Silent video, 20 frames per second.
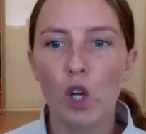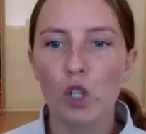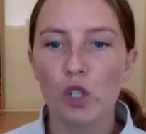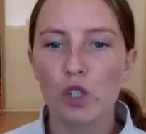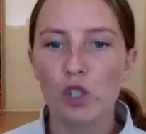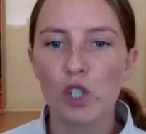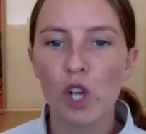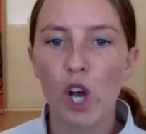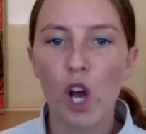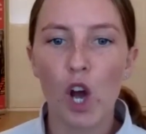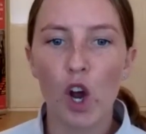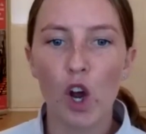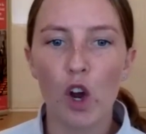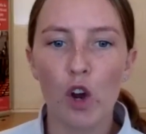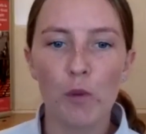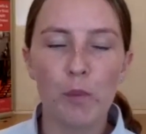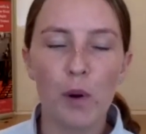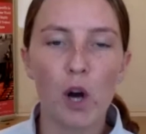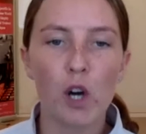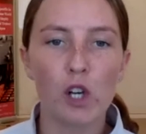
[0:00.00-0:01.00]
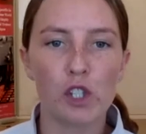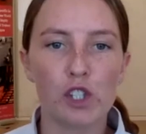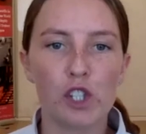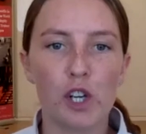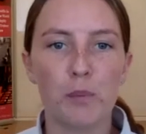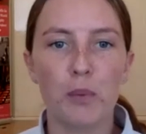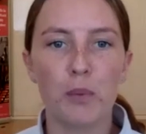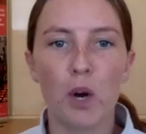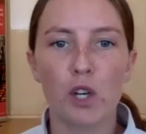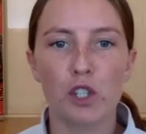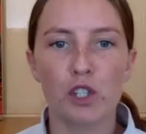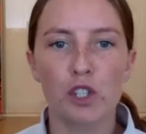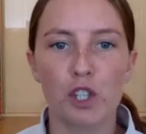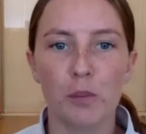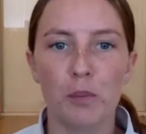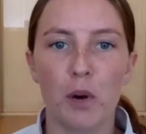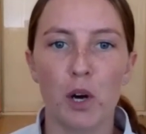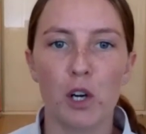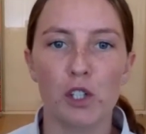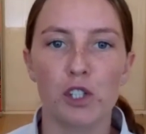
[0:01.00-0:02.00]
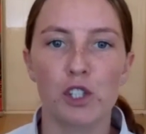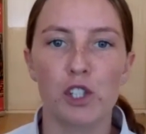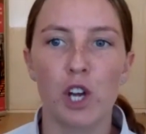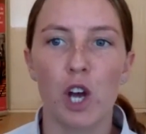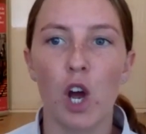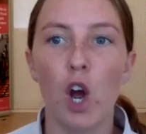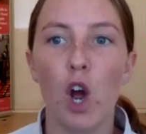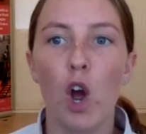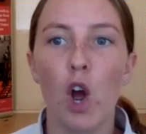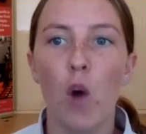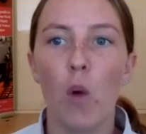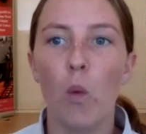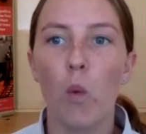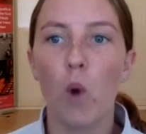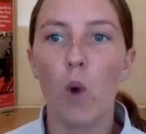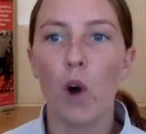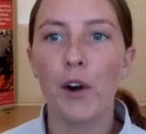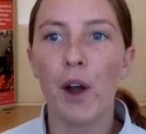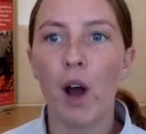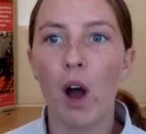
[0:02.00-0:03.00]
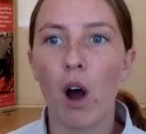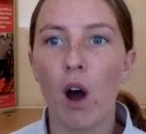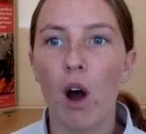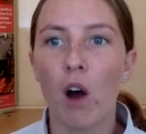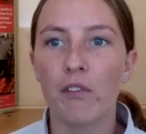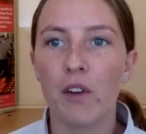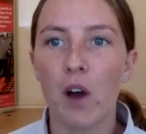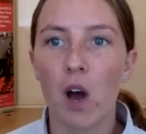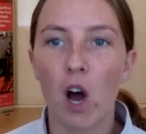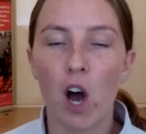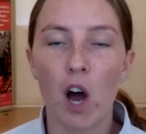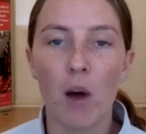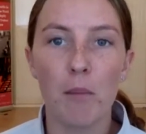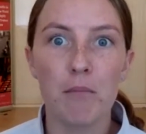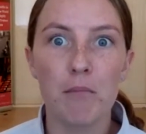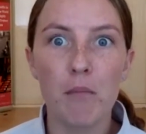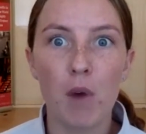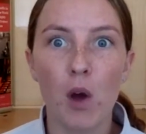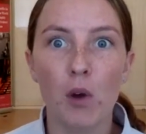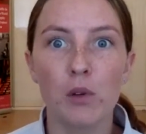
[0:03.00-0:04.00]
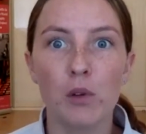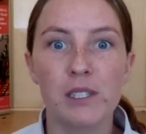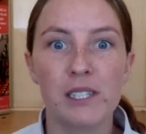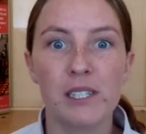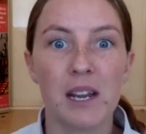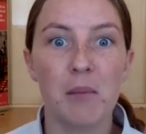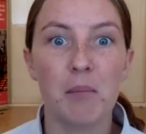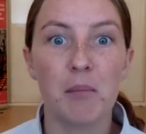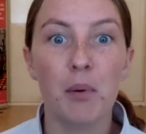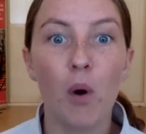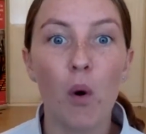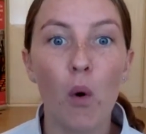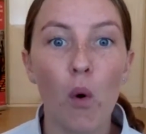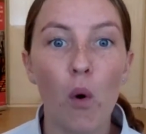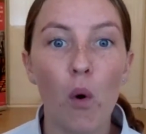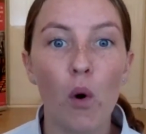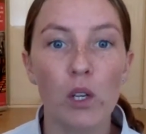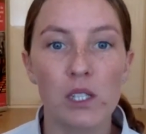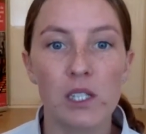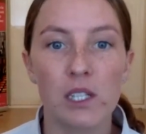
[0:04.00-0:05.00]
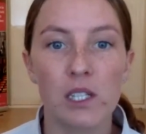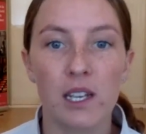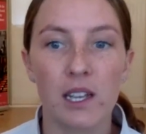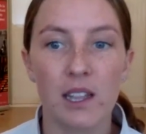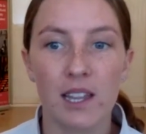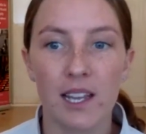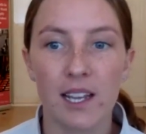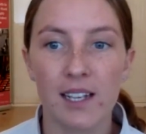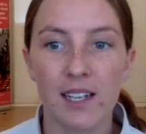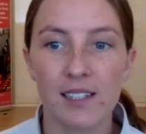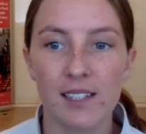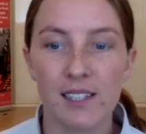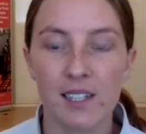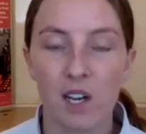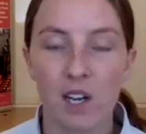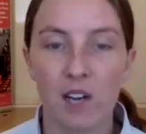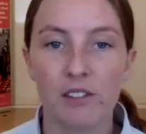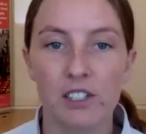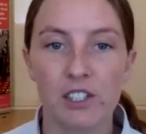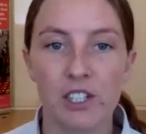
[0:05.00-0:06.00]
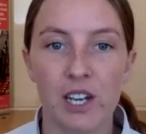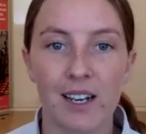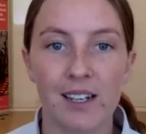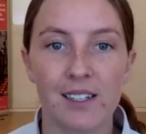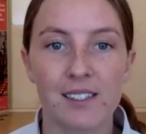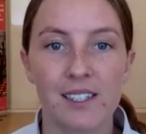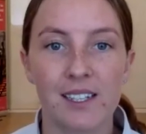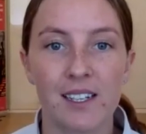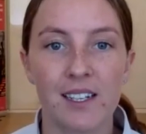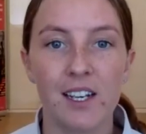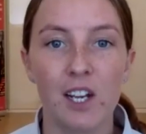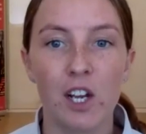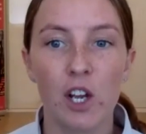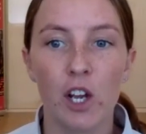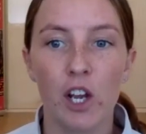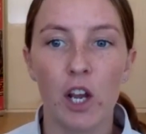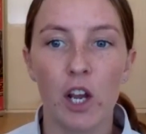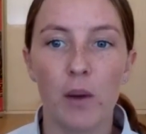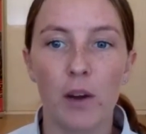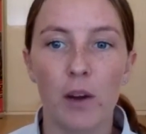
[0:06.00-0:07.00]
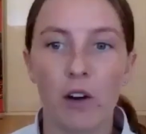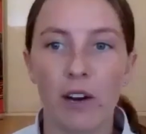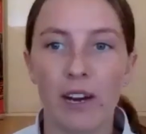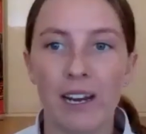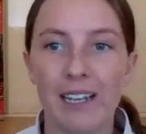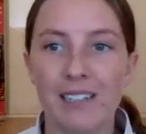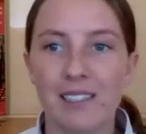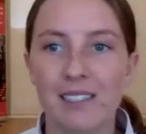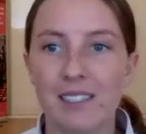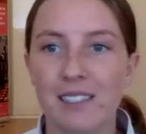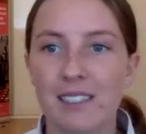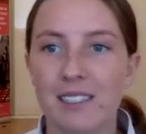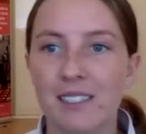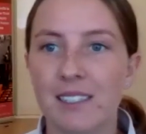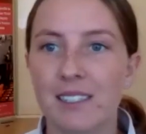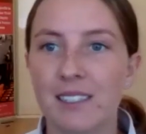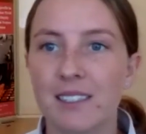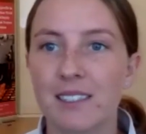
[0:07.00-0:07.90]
So posture, posture, posture. One of our most important things in Irish dancing. Who agrees?